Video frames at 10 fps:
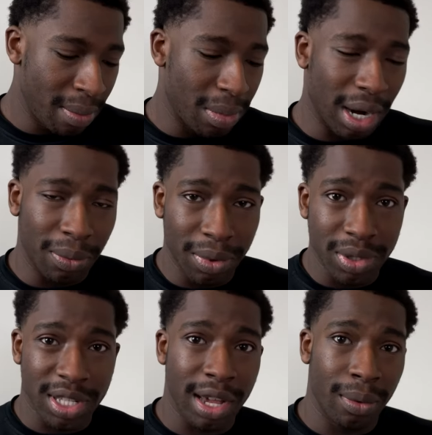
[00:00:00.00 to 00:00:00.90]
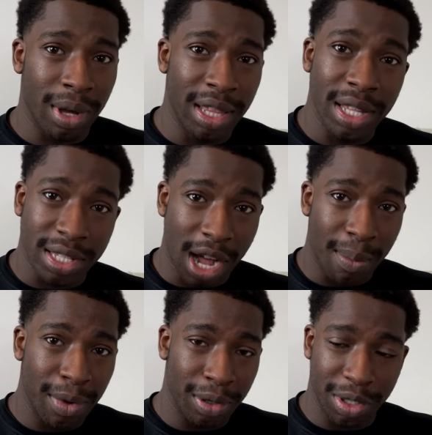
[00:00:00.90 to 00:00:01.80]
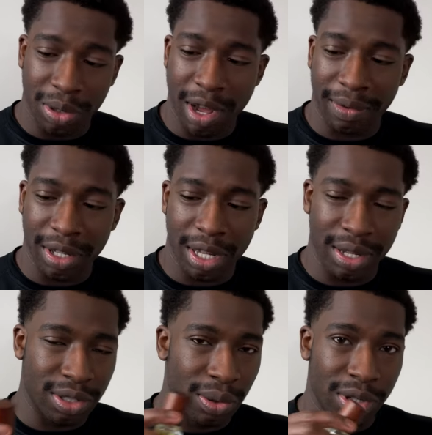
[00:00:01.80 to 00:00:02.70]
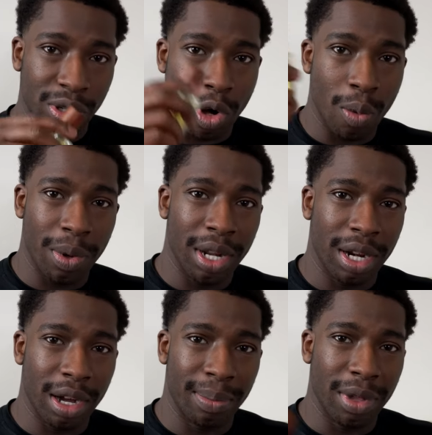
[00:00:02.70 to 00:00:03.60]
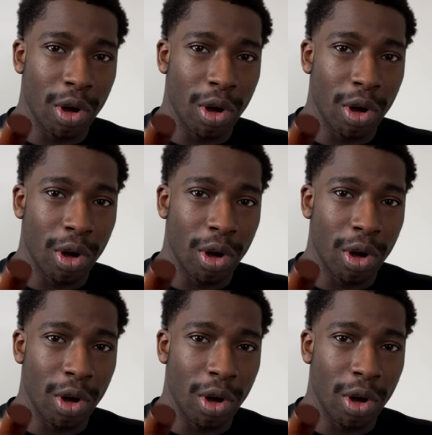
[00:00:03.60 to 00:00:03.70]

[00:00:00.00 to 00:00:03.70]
But I will say in the top notes, you definitely get as soon as you open it up.